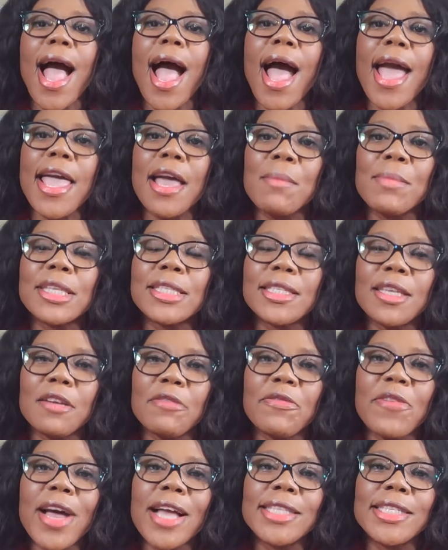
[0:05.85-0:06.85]
I am a
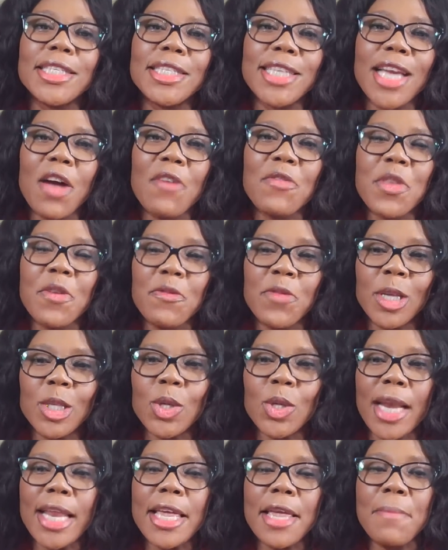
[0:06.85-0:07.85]
certified teacher of the
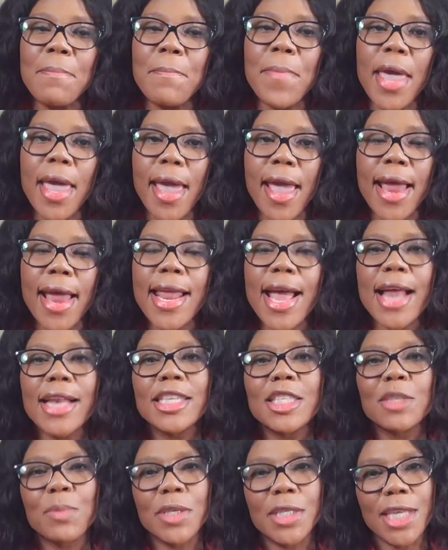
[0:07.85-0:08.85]
visually impaired
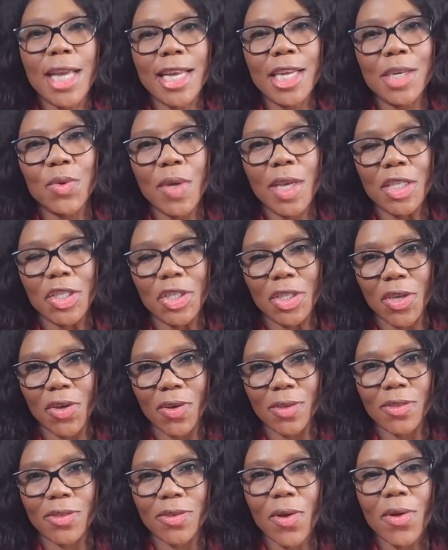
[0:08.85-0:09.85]
and a special education
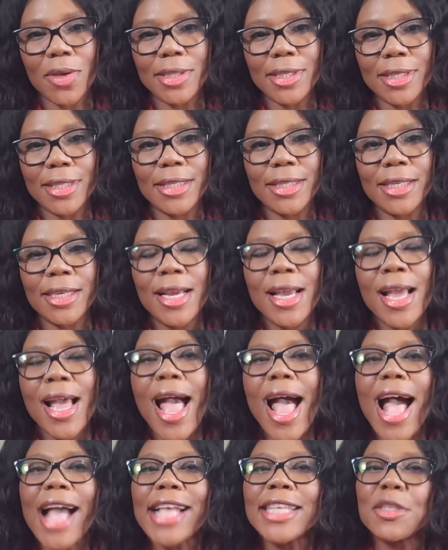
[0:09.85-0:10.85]
consultant.
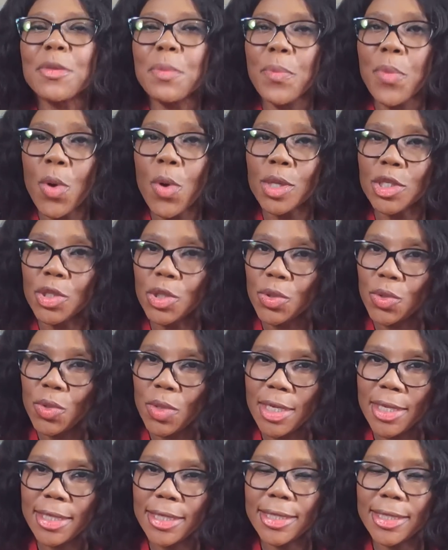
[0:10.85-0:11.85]
I support
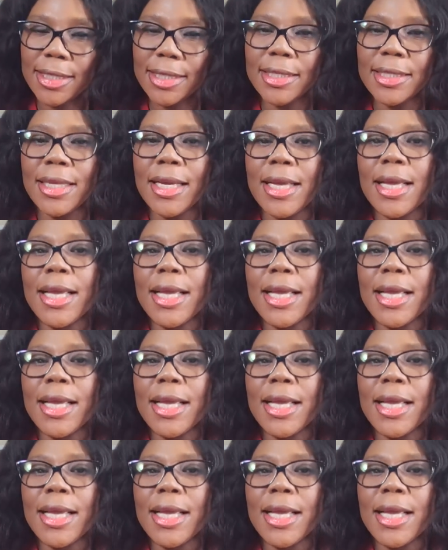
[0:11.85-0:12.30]
students,